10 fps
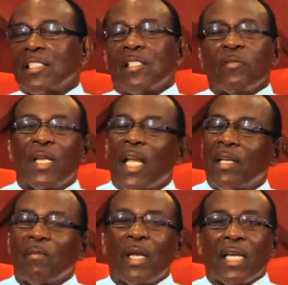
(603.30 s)
say, well, I
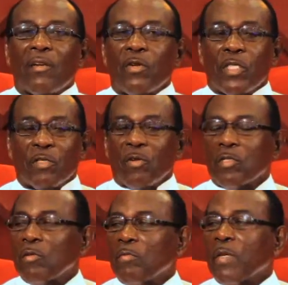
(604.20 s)
am like a
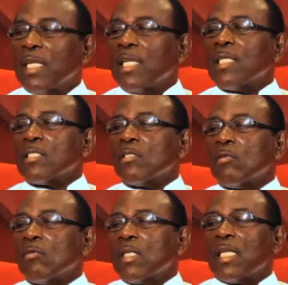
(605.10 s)
resource with blinkers, you
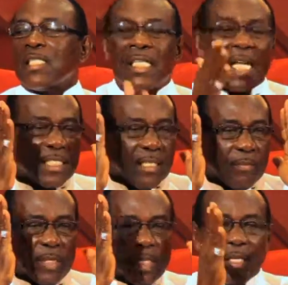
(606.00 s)
know. When I start something,